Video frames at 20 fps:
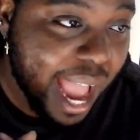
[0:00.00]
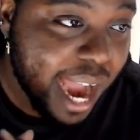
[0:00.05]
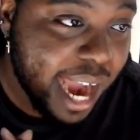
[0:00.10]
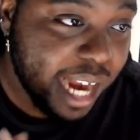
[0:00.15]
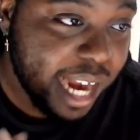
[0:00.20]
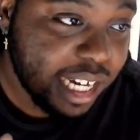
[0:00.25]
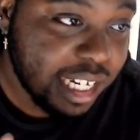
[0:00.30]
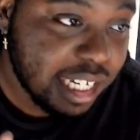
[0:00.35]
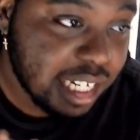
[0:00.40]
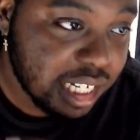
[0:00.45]

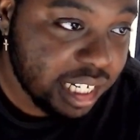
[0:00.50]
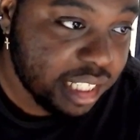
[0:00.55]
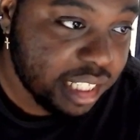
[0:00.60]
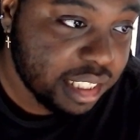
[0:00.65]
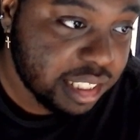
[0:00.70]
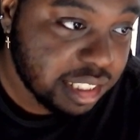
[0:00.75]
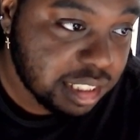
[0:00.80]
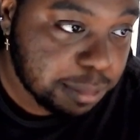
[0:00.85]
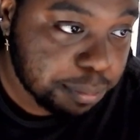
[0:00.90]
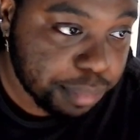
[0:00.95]
I needed
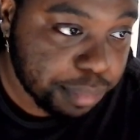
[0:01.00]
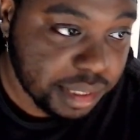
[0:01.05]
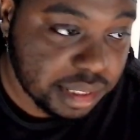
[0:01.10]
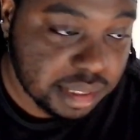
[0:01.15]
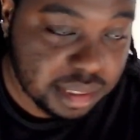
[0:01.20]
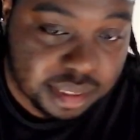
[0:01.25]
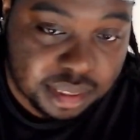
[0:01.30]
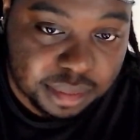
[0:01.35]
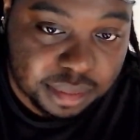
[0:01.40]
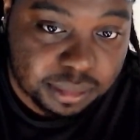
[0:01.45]
this
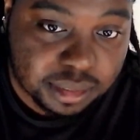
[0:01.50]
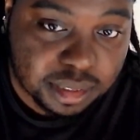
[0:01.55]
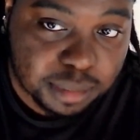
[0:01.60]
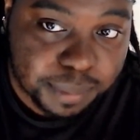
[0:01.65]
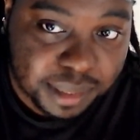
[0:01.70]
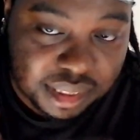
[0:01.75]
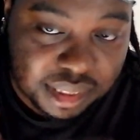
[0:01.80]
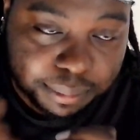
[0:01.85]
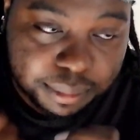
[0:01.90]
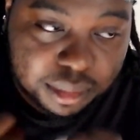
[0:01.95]
piece as soon as
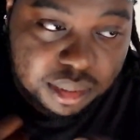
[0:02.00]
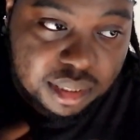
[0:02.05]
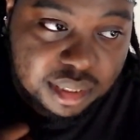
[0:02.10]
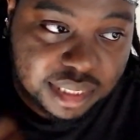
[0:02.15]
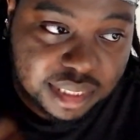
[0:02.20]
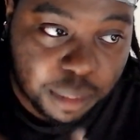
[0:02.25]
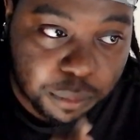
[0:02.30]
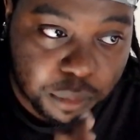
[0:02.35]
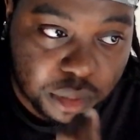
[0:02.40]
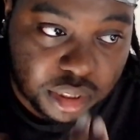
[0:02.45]
possible because
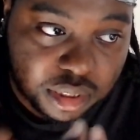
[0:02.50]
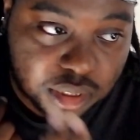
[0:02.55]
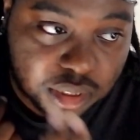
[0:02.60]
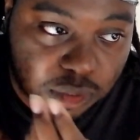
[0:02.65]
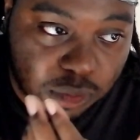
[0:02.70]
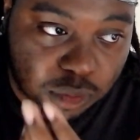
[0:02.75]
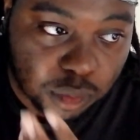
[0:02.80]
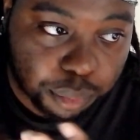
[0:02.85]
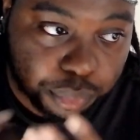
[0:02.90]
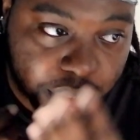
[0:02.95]
I wanted to do
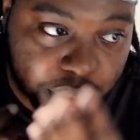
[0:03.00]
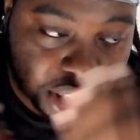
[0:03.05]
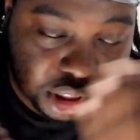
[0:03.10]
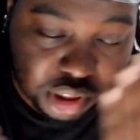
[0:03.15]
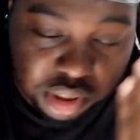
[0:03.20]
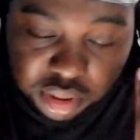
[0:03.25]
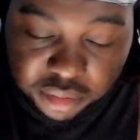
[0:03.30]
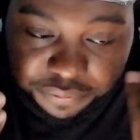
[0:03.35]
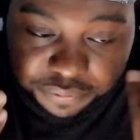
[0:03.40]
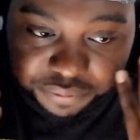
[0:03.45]
the branch
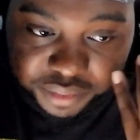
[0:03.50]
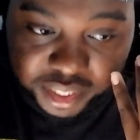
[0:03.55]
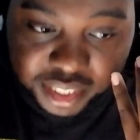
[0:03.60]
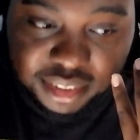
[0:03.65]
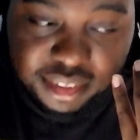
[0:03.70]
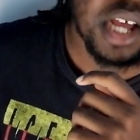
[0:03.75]
on the face.